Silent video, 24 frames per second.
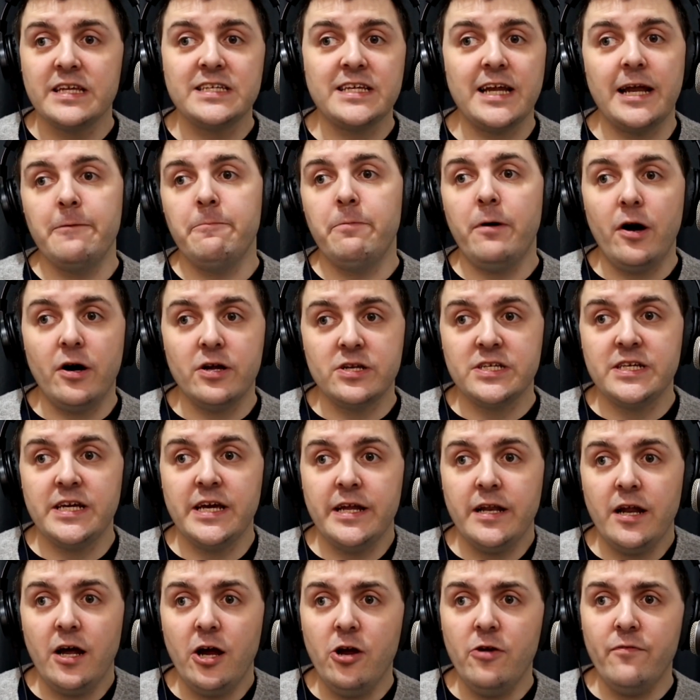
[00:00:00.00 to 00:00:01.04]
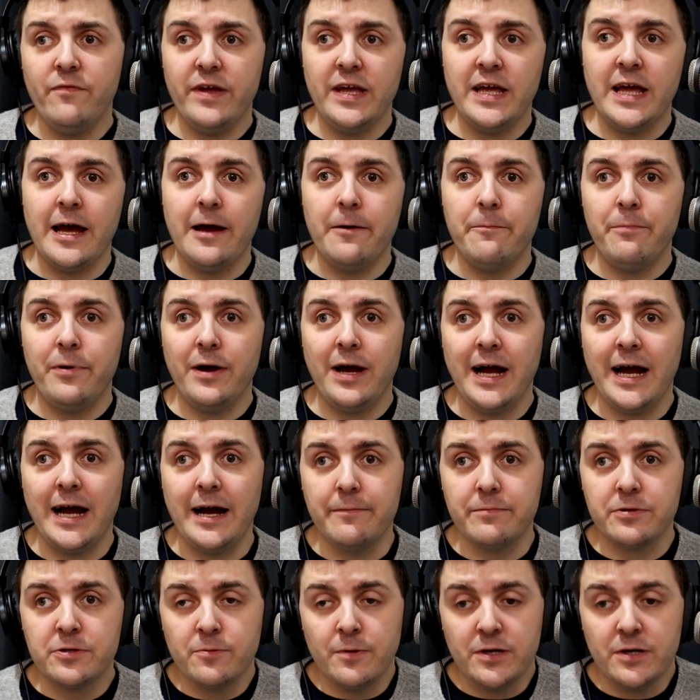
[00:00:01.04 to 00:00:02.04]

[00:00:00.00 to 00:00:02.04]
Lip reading: say, Party Ain't Over Yet, perhaps,